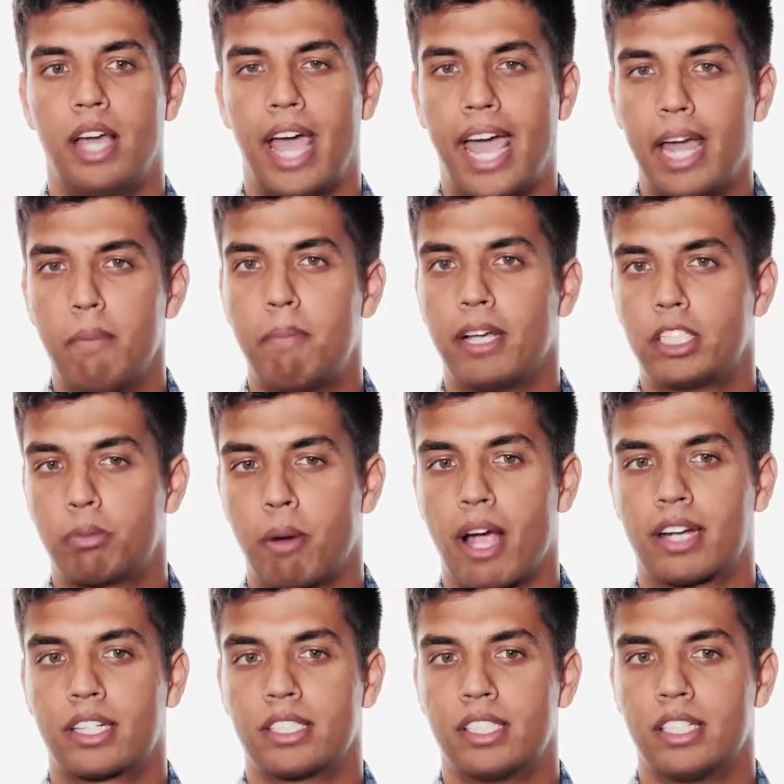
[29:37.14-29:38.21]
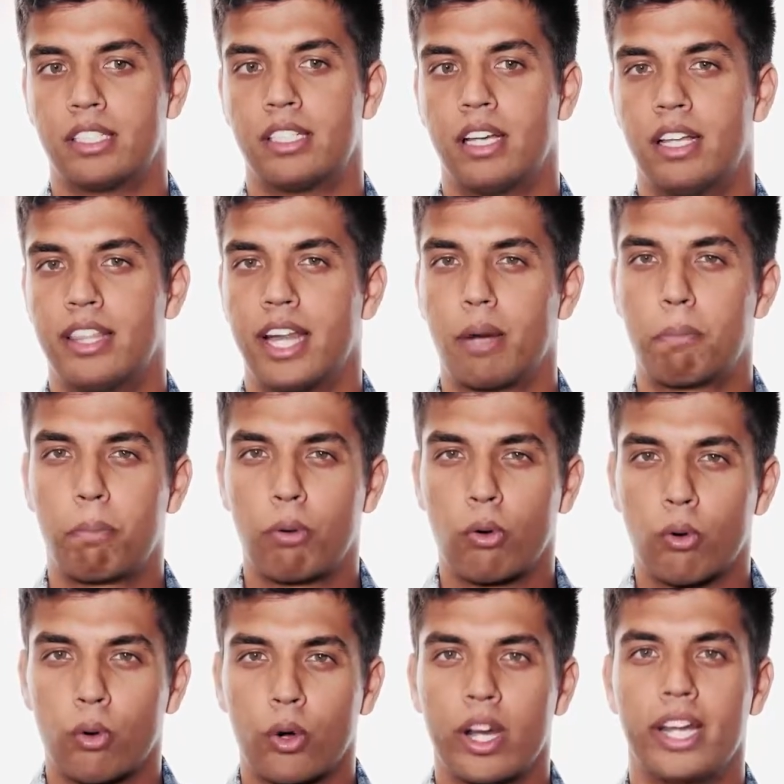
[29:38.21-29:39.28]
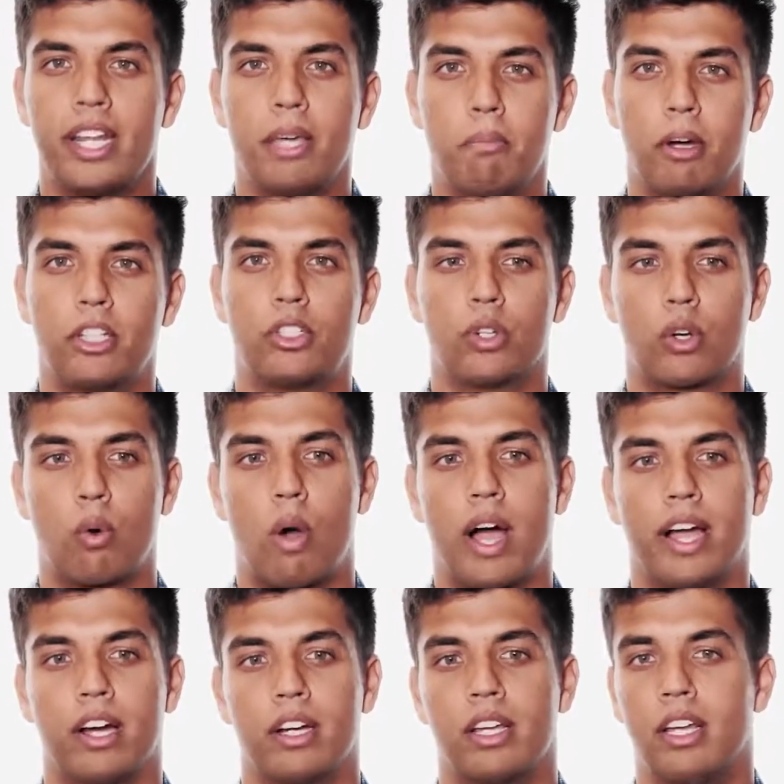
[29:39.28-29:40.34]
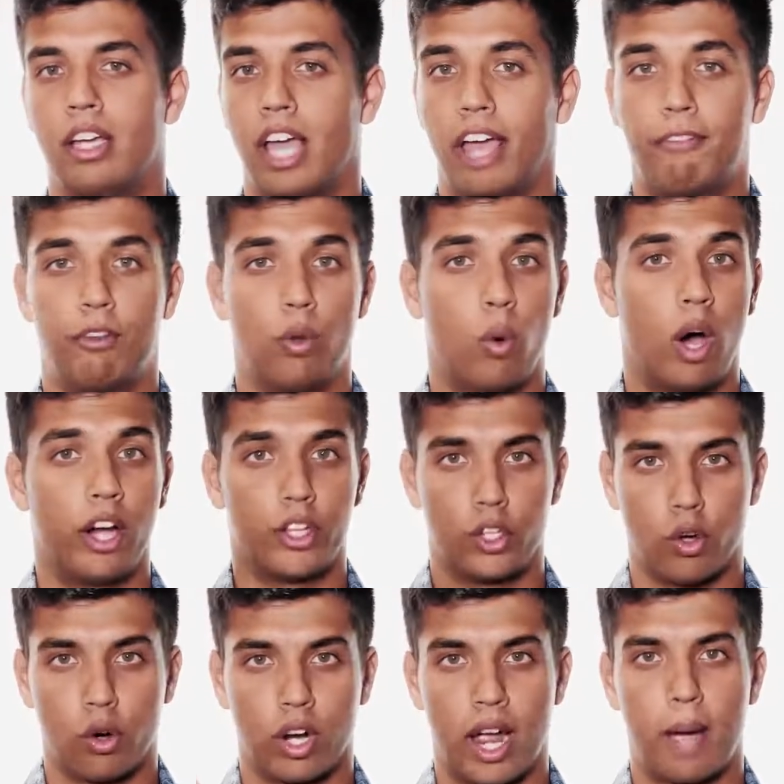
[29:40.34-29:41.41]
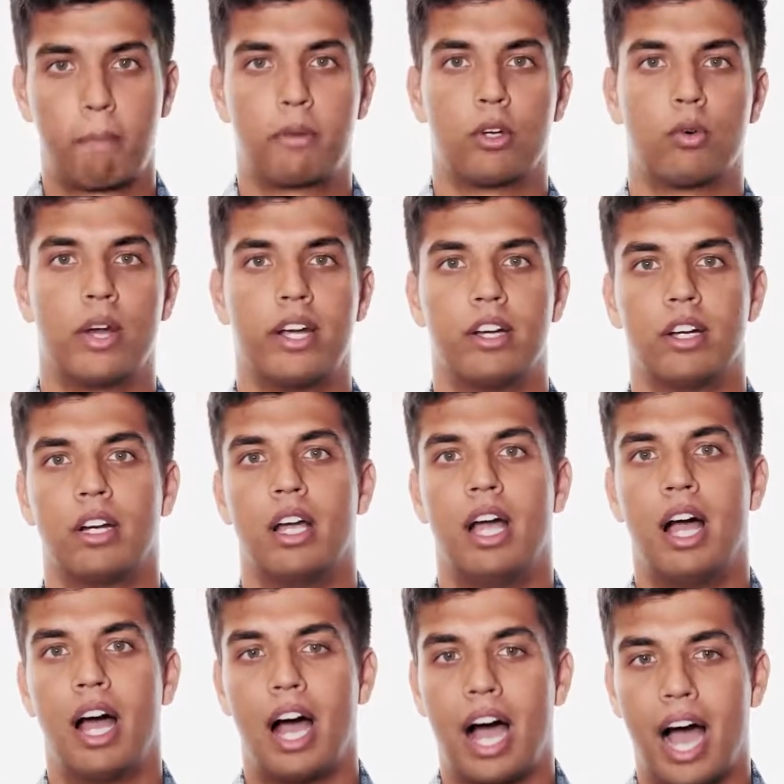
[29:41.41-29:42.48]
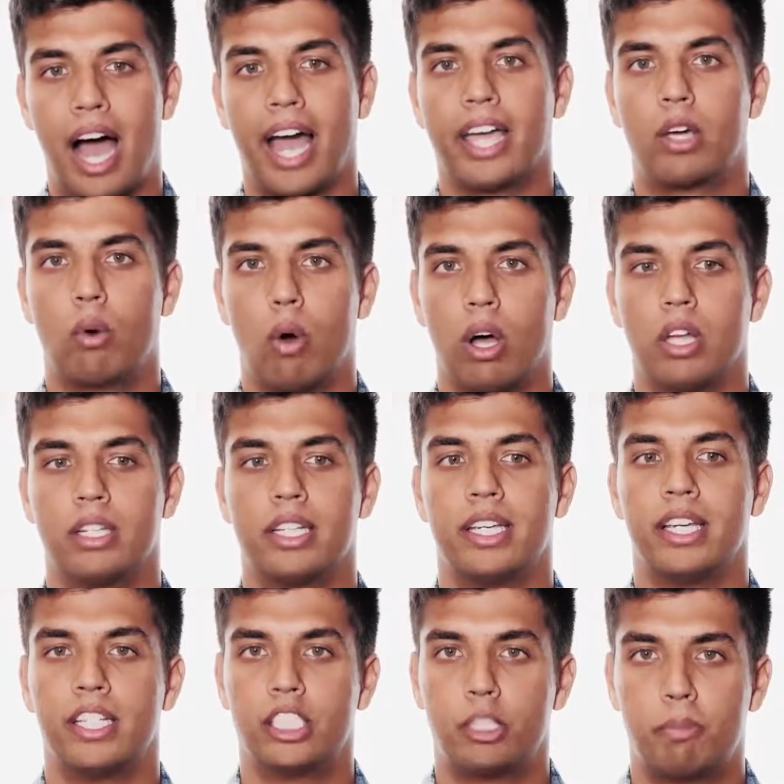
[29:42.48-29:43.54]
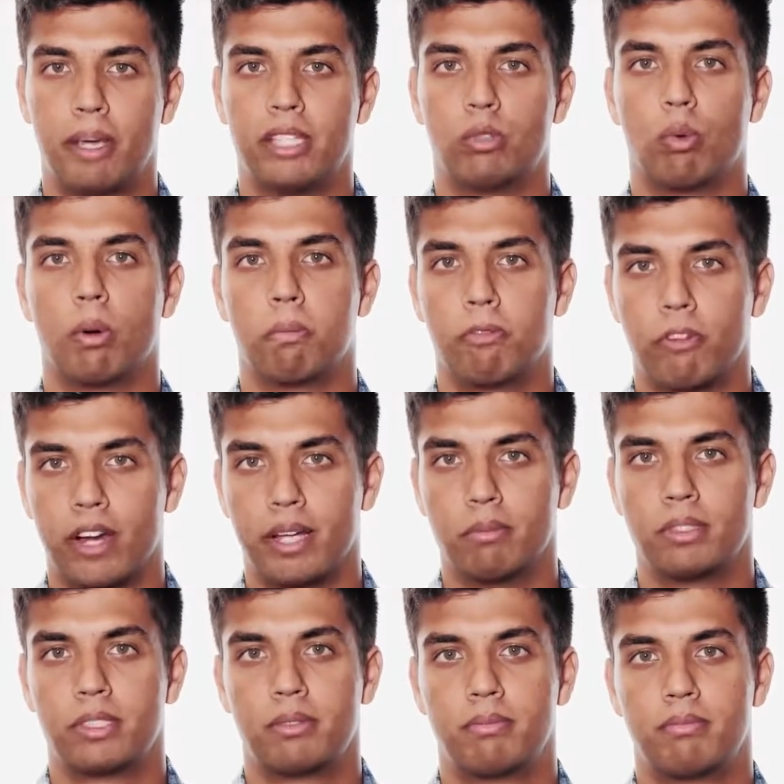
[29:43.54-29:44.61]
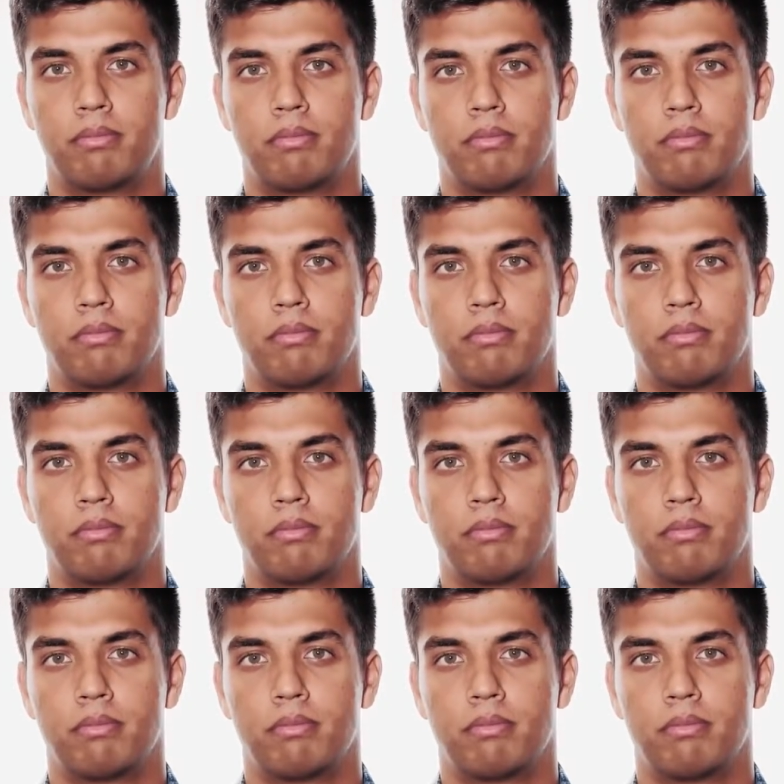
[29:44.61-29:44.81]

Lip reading: and best practices that are pretty much required if you want your app to render high quality Spacewarp frames.